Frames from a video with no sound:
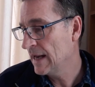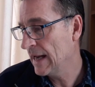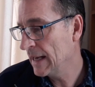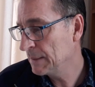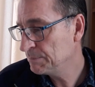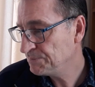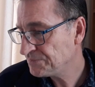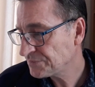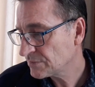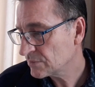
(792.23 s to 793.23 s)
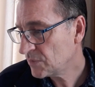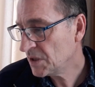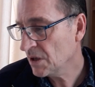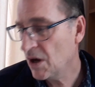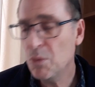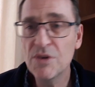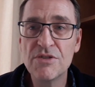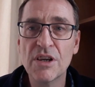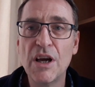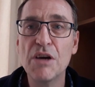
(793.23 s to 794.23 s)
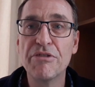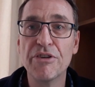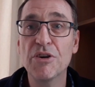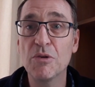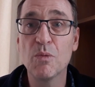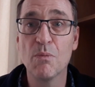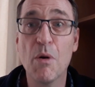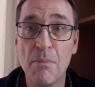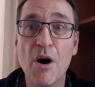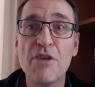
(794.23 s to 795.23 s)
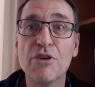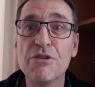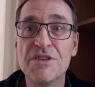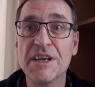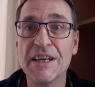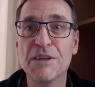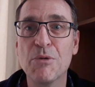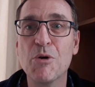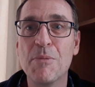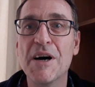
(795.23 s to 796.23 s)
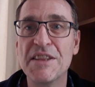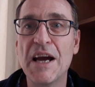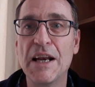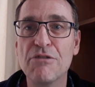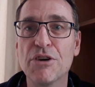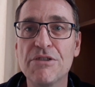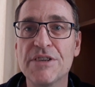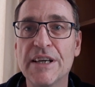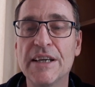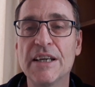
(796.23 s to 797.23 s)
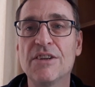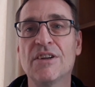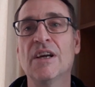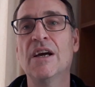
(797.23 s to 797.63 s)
I want to go through what my routine is, what my daily routine is,